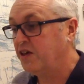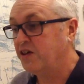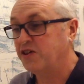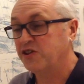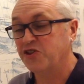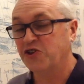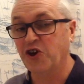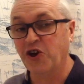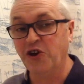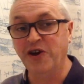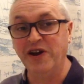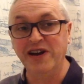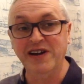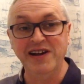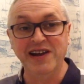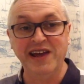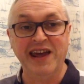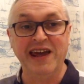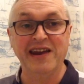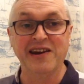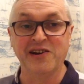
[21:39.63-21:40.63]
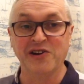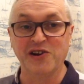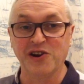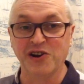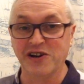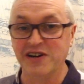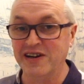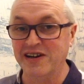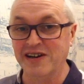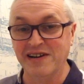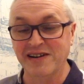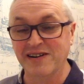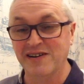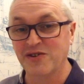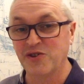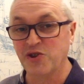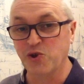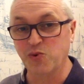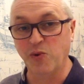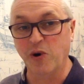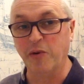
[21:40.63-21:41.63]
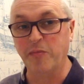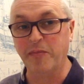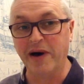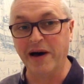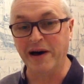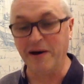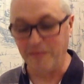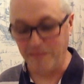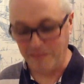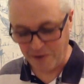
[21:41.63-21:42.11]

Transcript: So in the end I didn't swap out